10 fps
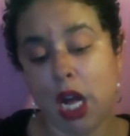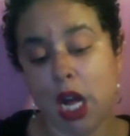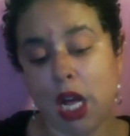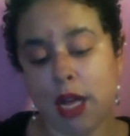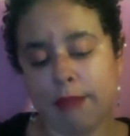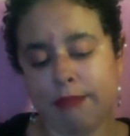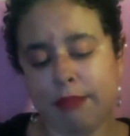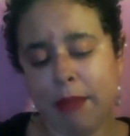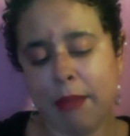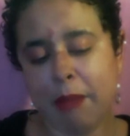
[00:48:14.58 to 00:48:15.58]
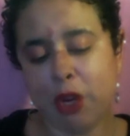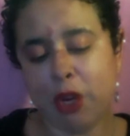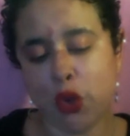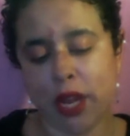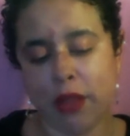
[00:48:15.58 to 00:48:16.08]
I might be
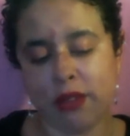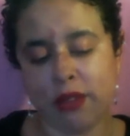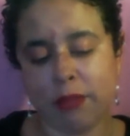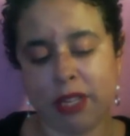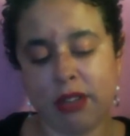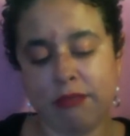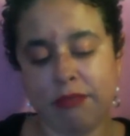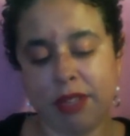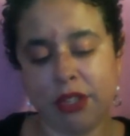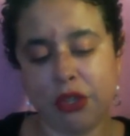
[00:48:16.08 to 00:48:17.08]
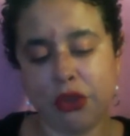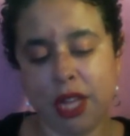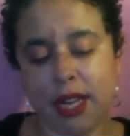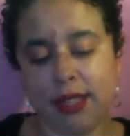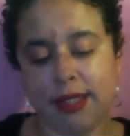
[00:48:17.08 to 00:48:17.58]
joining those up later because
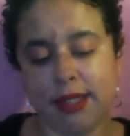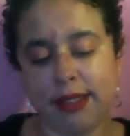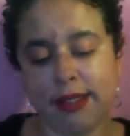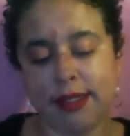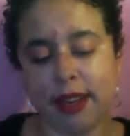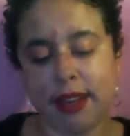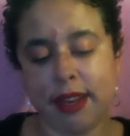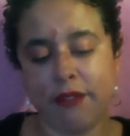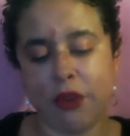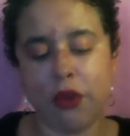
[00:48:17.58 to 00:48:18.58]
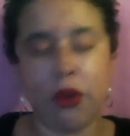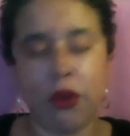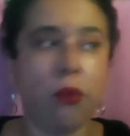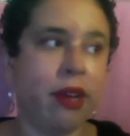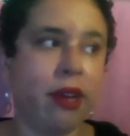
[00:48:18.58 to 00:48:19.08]
Juliana says that if you know
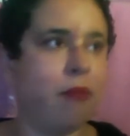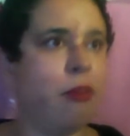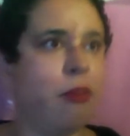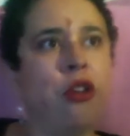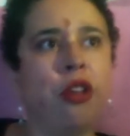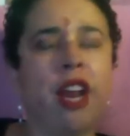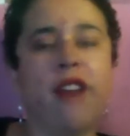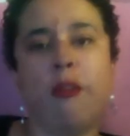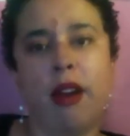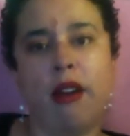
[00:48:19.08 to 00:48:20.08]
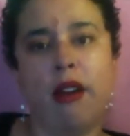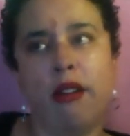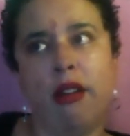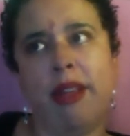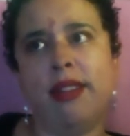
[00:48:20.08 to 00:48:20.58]
who I am and you're looking for my art,
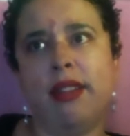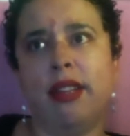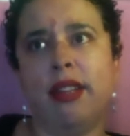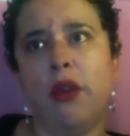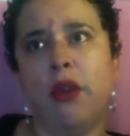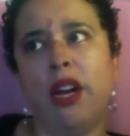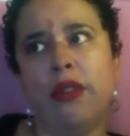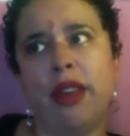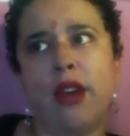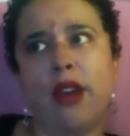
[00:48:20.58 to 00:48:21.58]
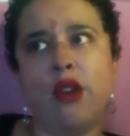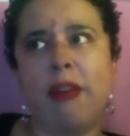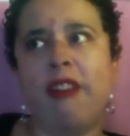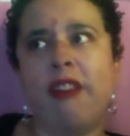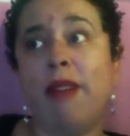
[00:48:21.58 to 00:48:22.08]
you basically already know that I
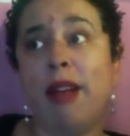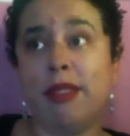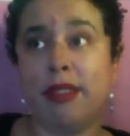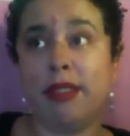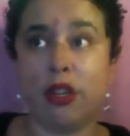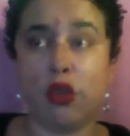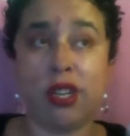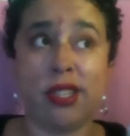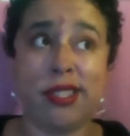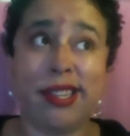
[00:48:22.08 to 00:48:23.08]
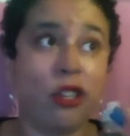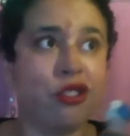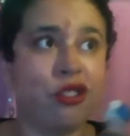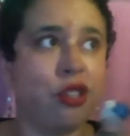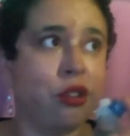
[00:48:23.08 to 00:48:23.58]
drop F-bombs like a drunk sailor,
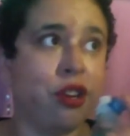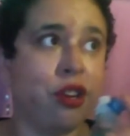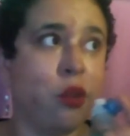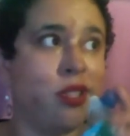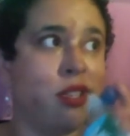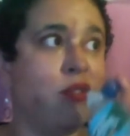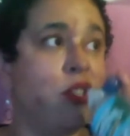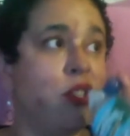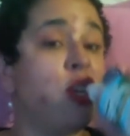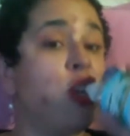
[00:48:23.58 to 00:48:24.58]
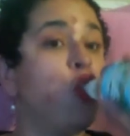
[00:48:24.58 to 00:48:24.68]
so you know what's the difference, right?